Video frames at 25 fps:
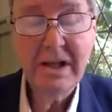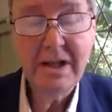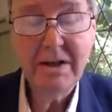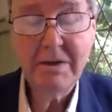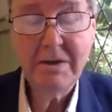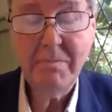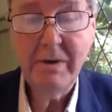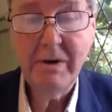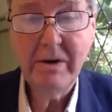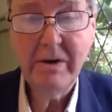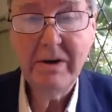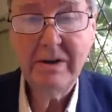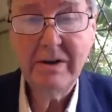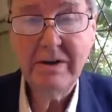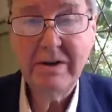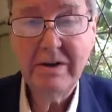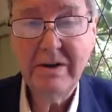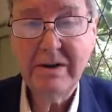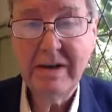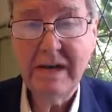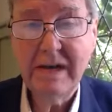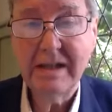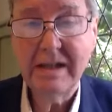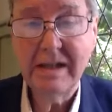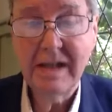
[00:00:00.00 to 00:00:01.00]

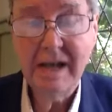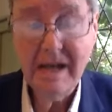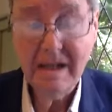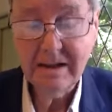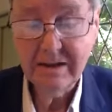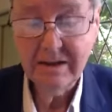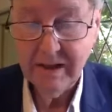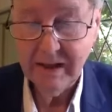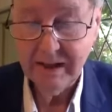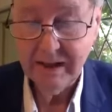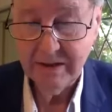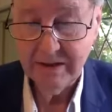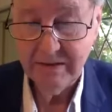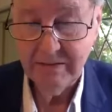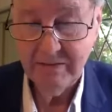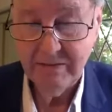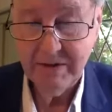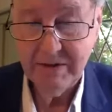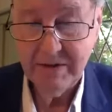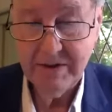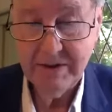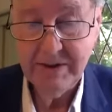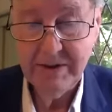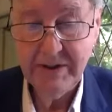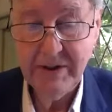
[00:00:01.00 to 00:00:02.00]
experiences and dark nights of
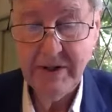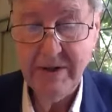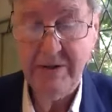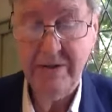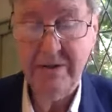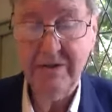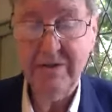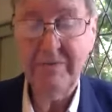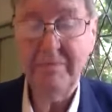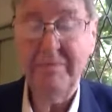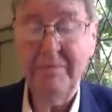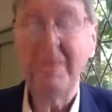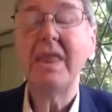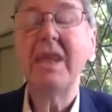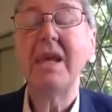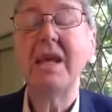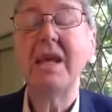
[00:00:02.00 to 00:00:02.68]
the soul,